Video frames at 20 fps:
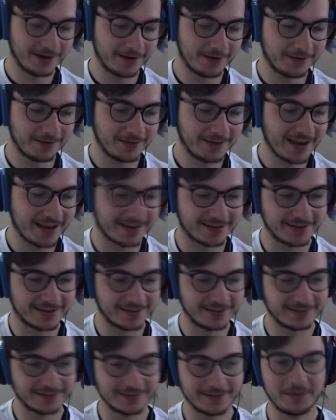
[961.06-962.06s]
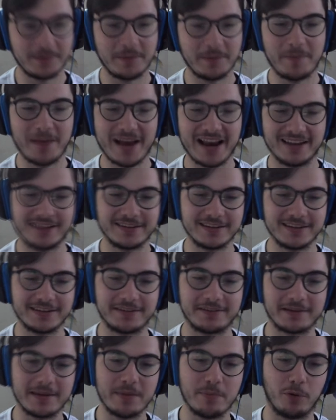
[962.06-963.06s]
Yes, the balance is
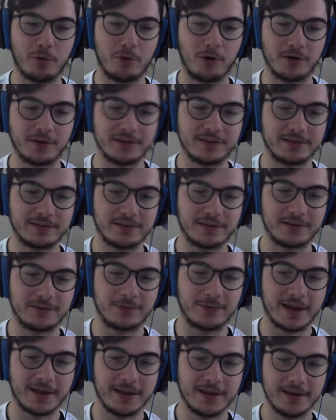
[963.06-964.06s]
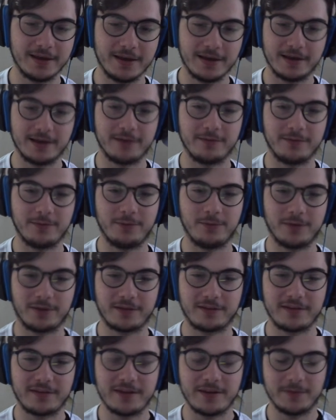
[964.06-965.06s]
the key point this way. If we want to
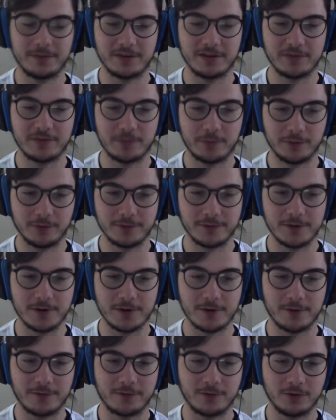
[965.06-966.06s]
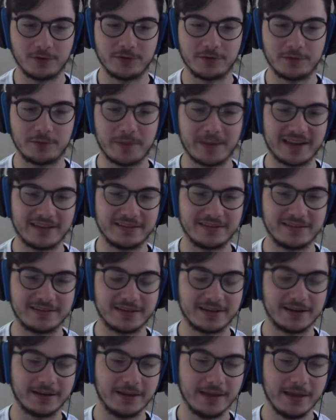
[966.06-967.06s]
see from this point of view, of course,
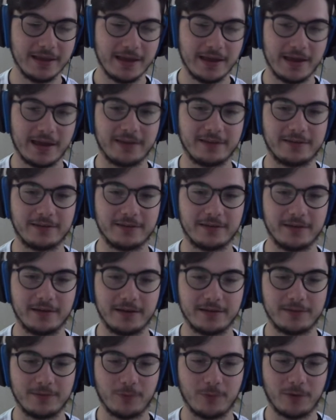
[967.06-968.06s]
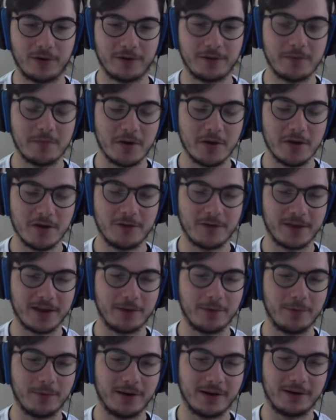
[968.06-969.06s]
balancing is one of the most
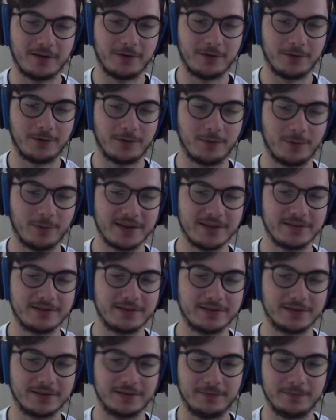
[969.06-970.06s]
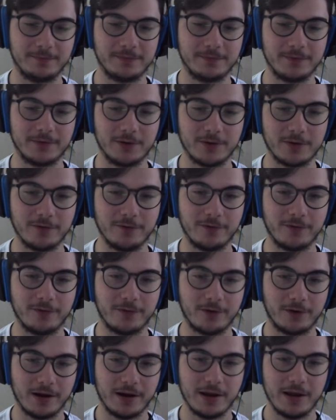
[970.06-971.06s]
things we are always looking
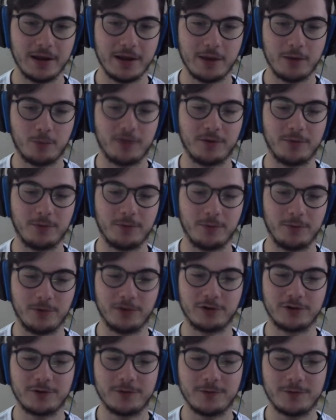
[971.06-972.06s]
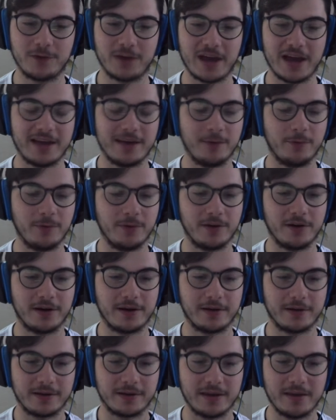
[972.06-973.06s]
for. We also forget it. We're
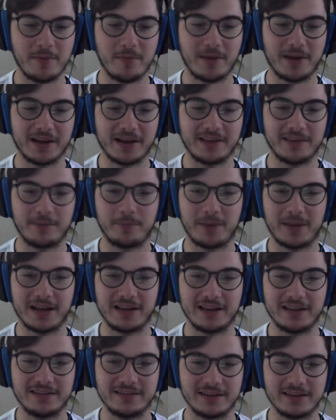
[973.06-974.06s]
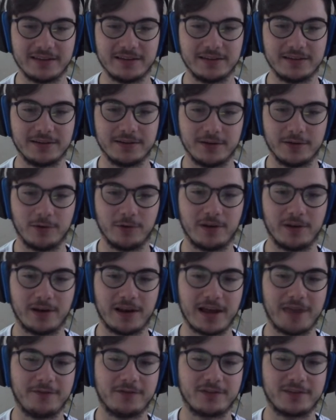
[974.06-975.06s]
gonna keep in mind that balancing your
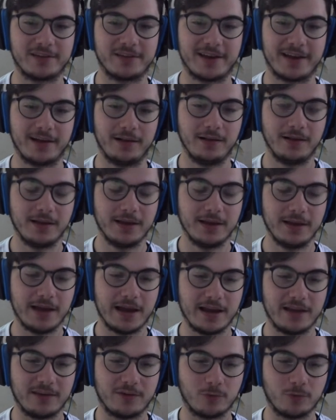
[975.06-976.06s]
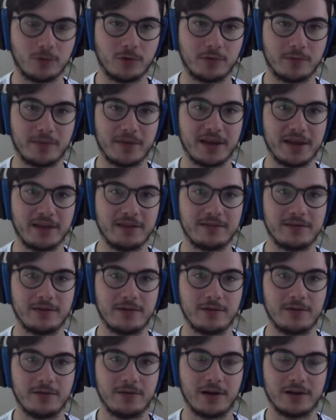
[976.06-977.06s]
lifestyle is what makes
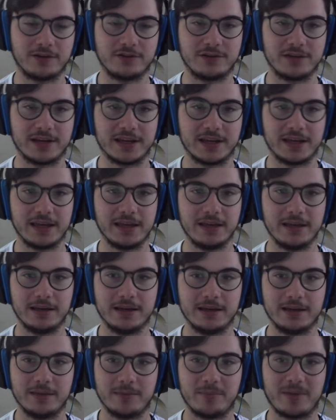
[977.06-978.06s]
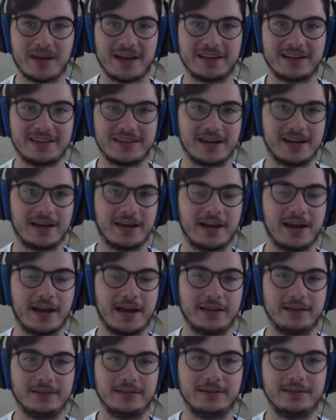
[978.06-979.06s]
you actually better,
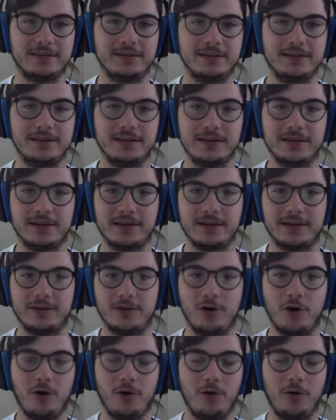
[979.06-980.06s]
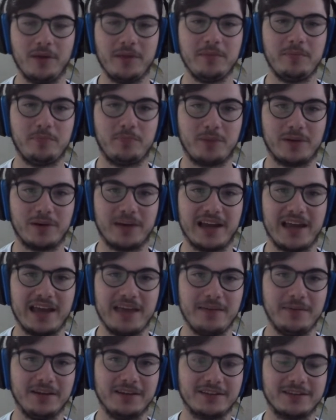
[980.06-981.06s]
and not only
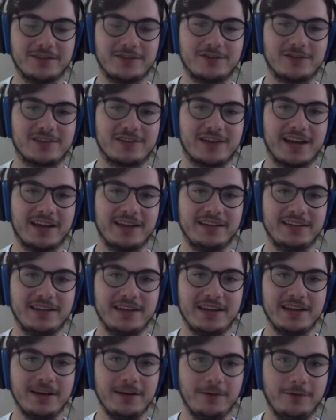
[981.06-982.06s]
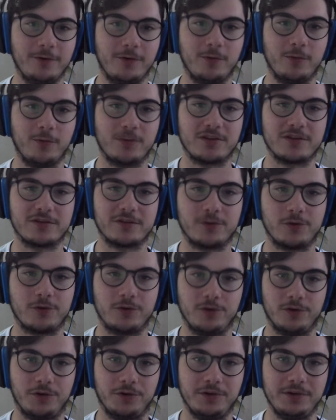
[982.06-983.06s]
blaming the society for what is
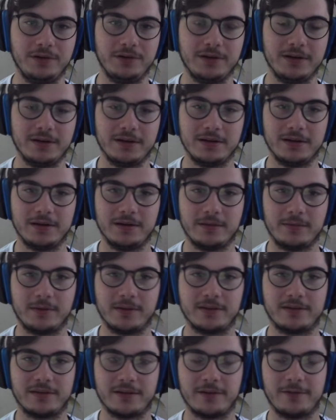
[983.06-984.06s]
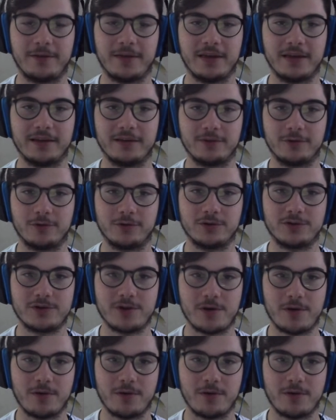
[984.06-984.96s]
going on, but I think it's also